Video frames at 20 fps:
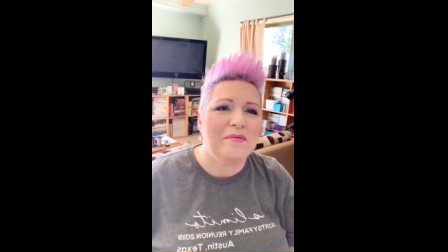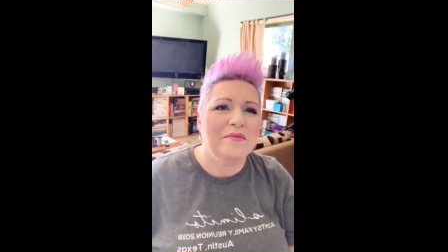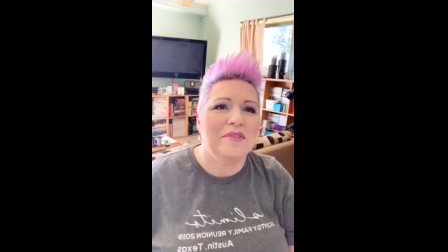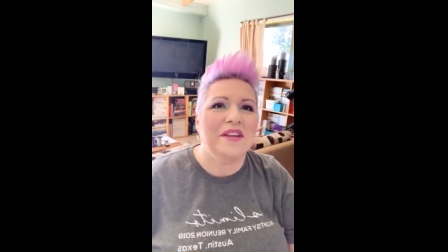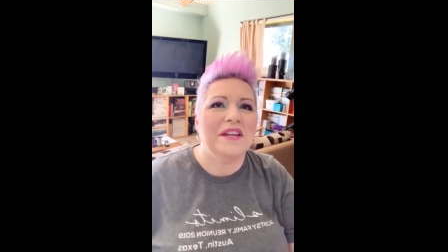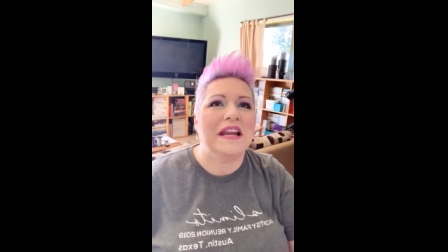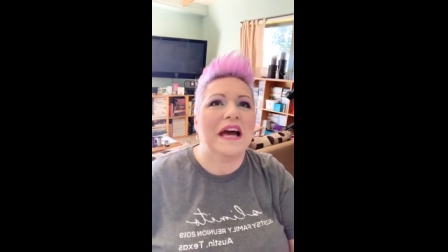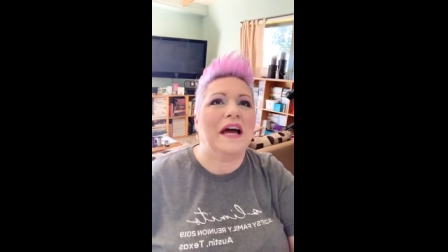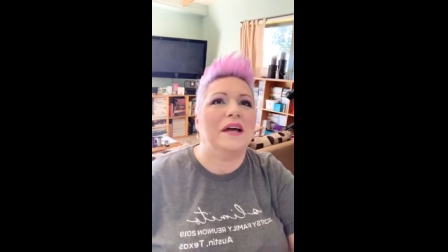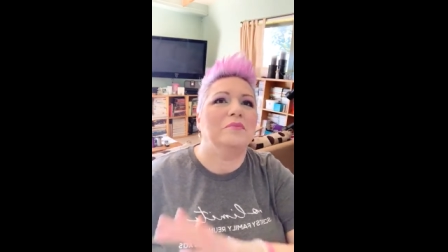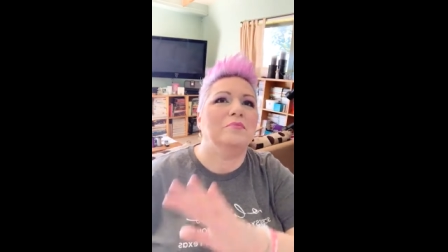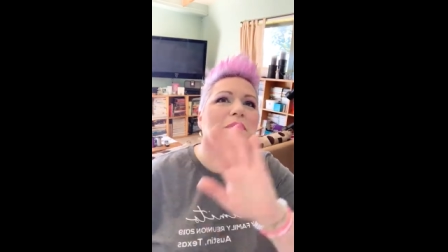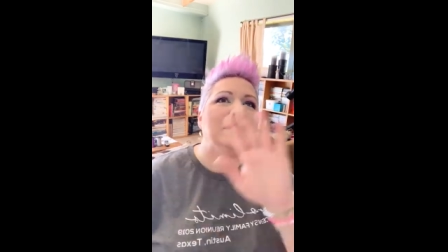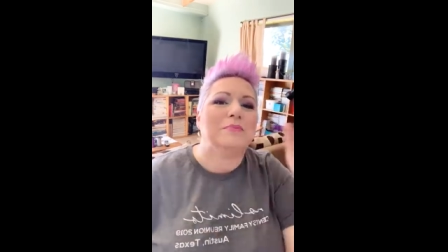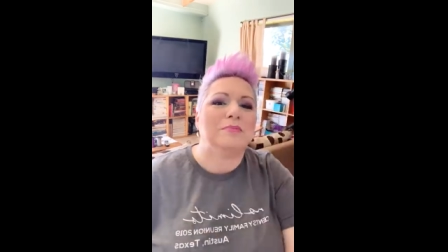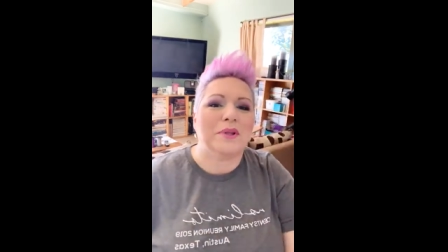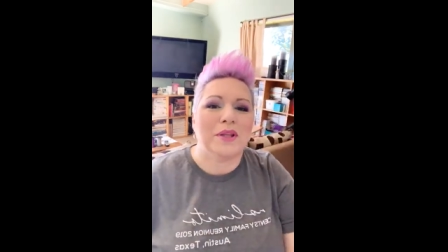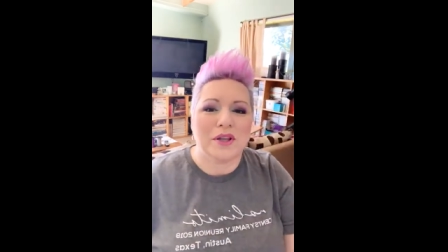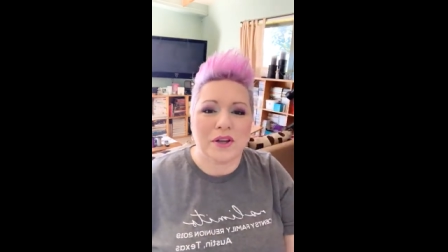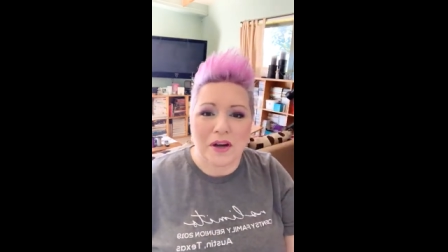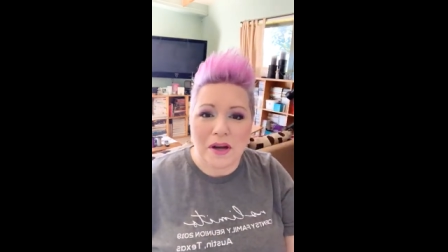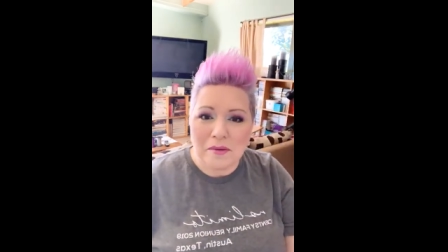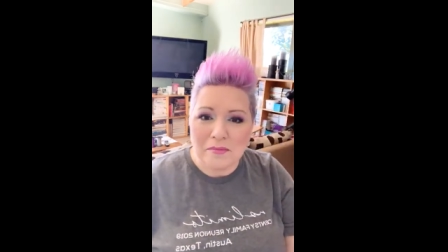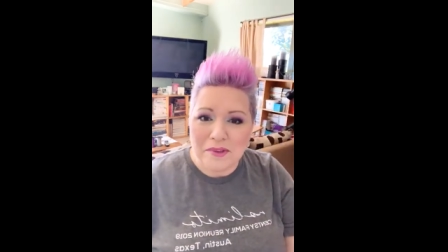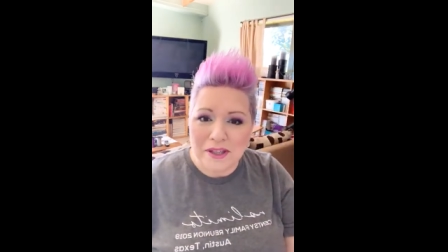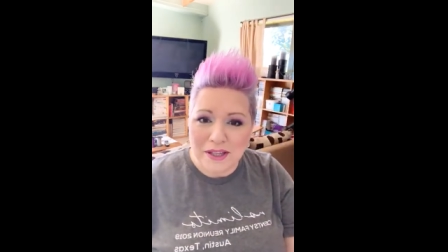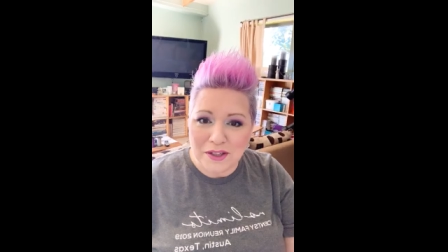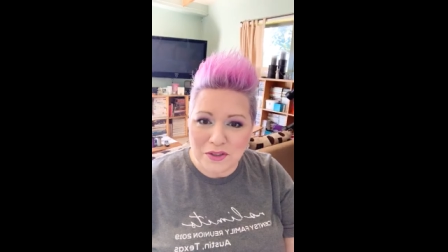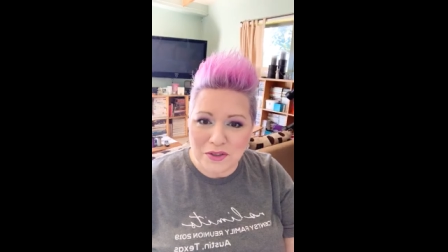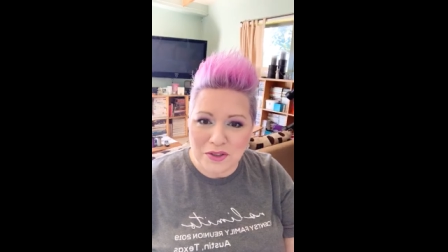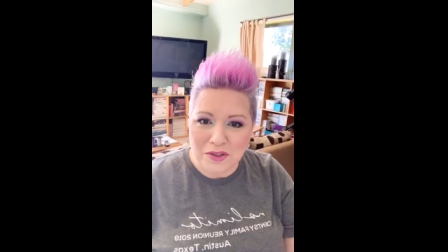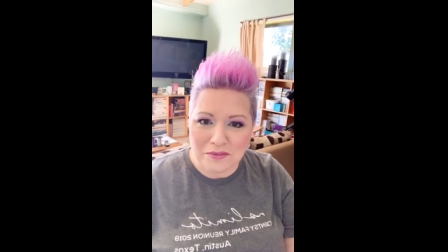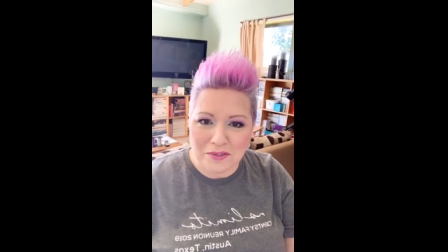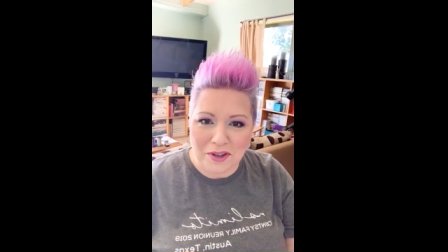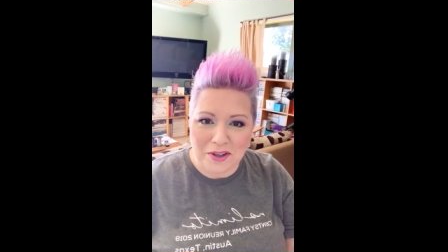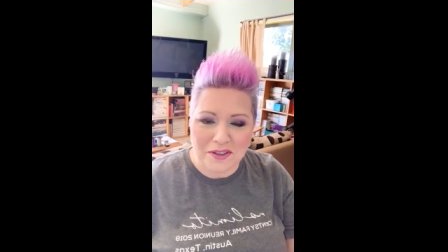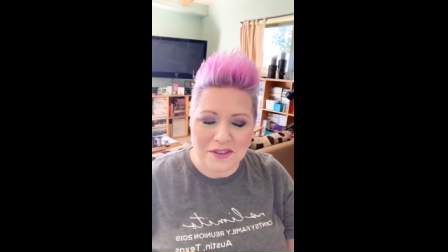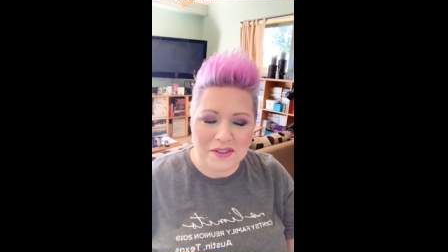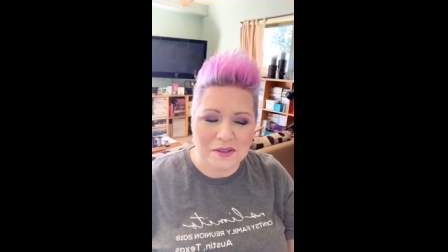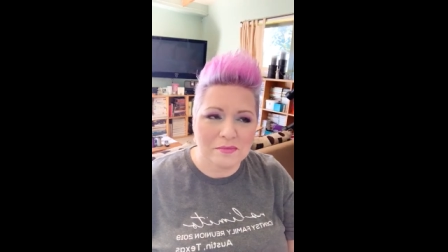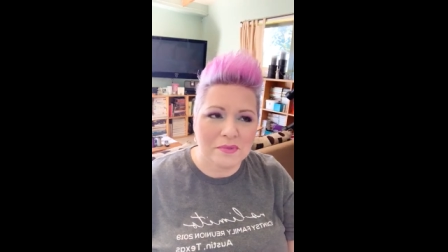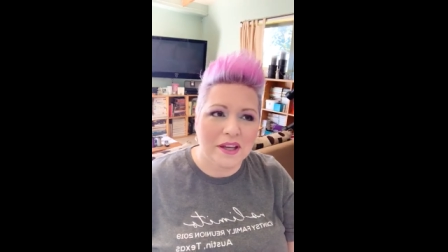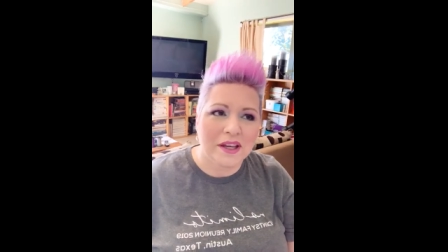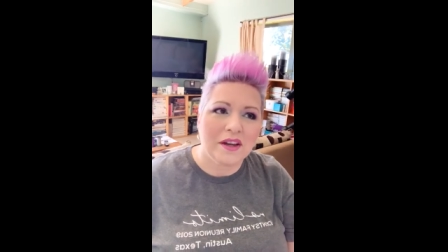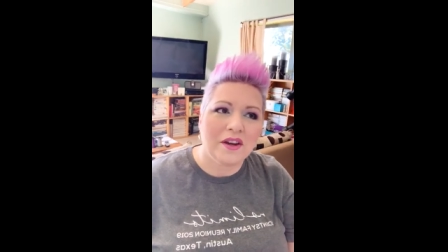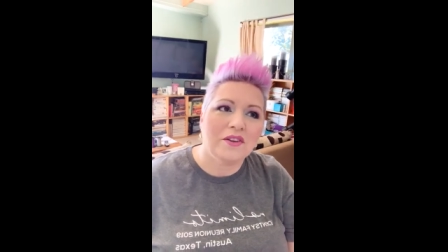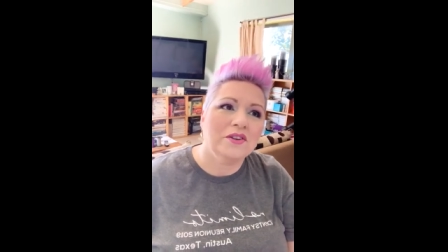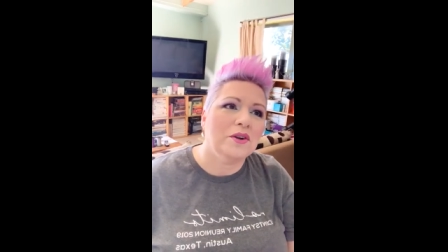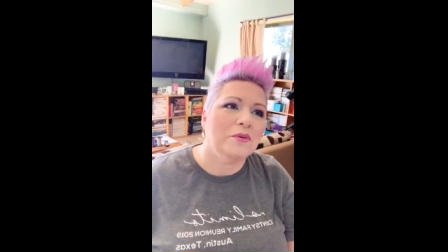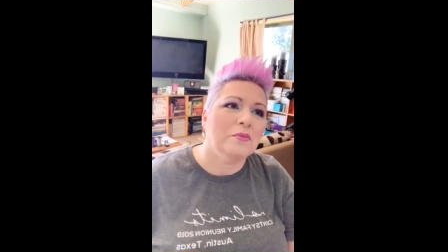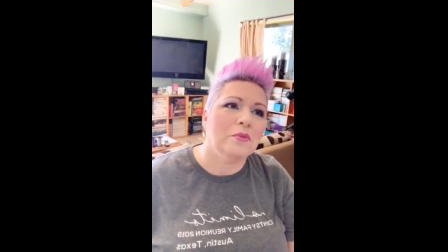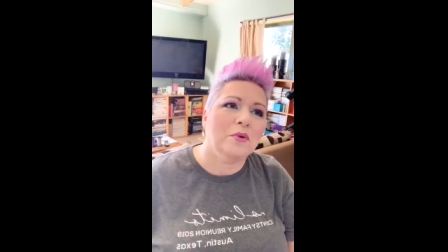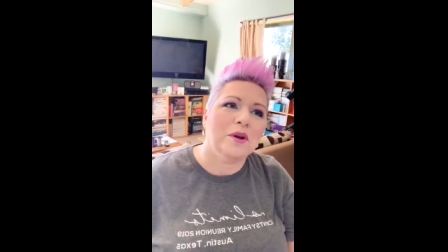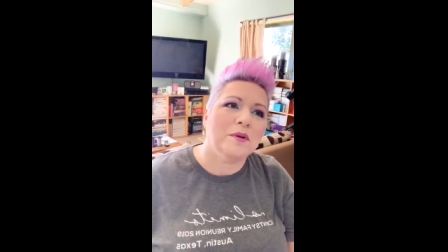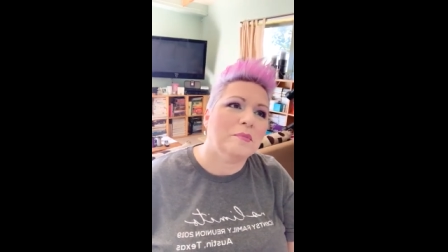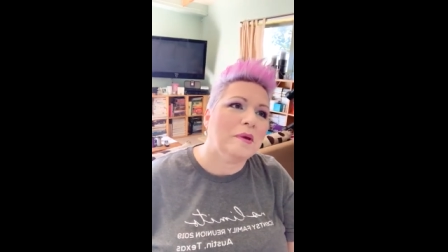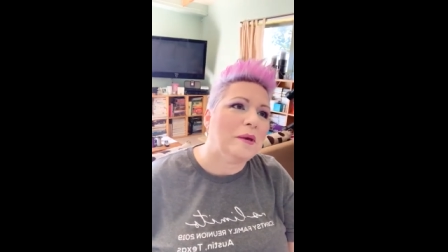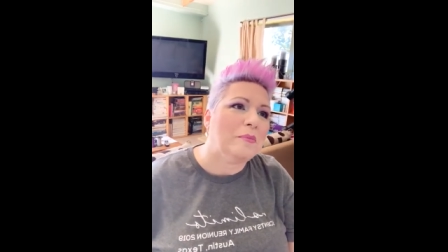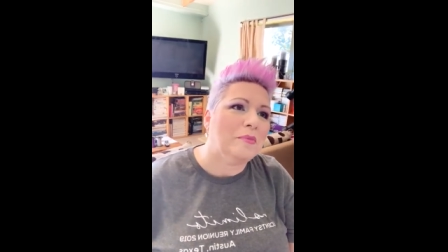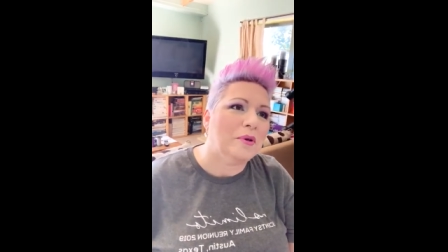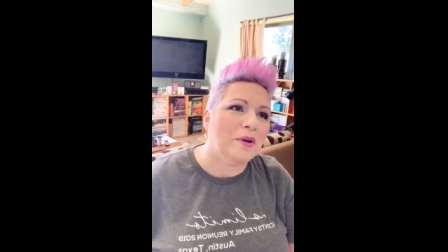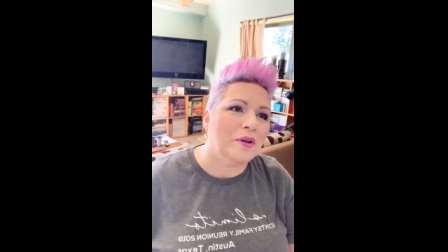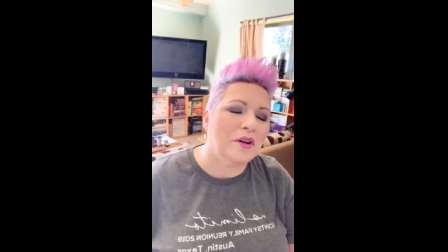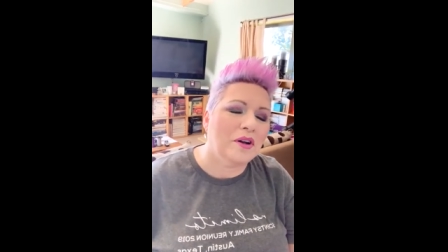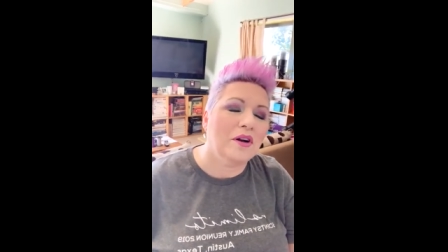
I'm the non peopler. I'm the introvert. I'm like, oh, no more people.